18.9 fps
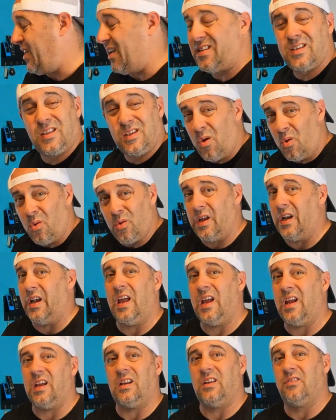that's the only
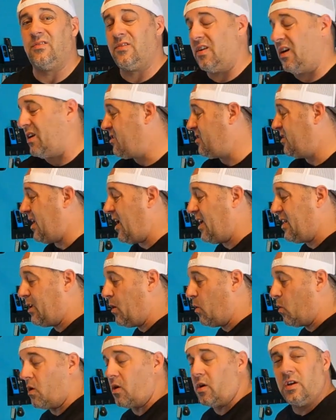negative. Other than that,
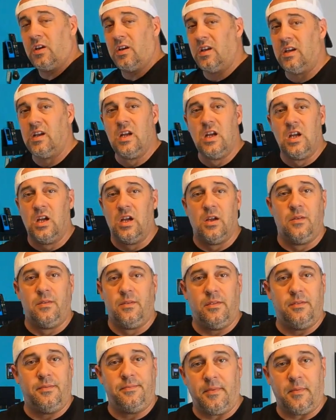they were good.
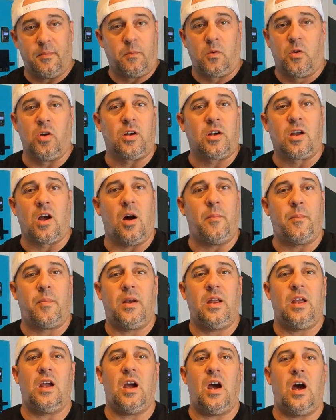Good
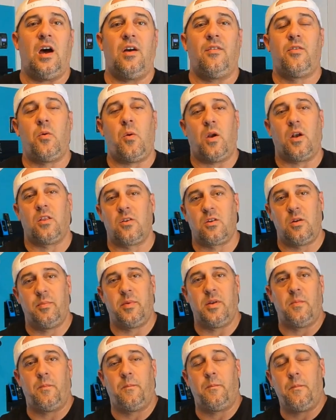company. If you want to learn a
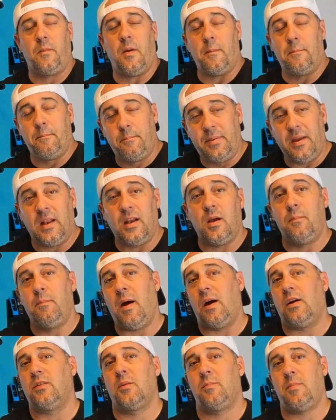bit
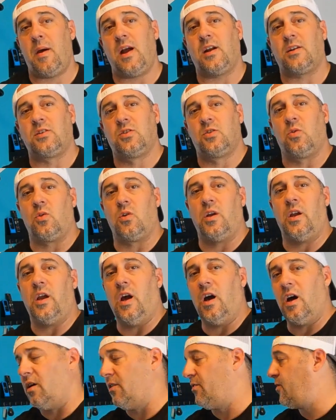about the backstory
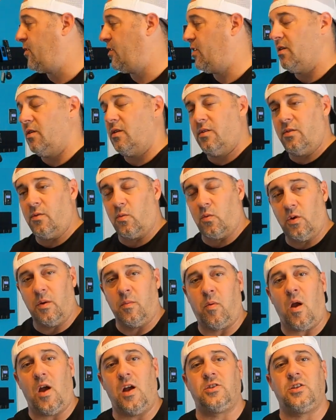of the
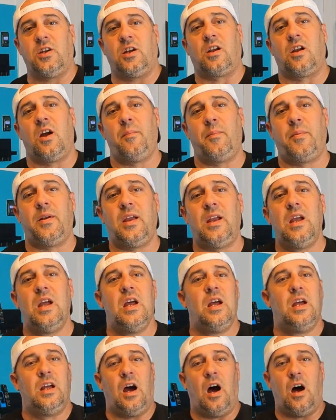Rudy Project company.
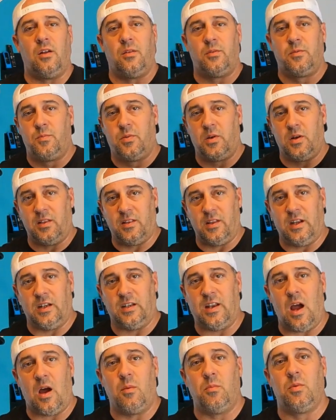I'll put a
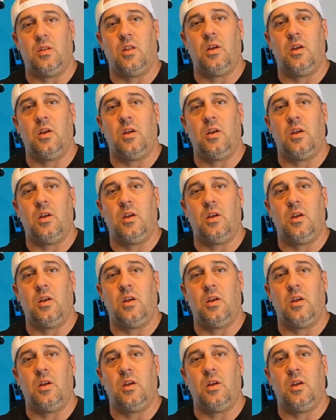link down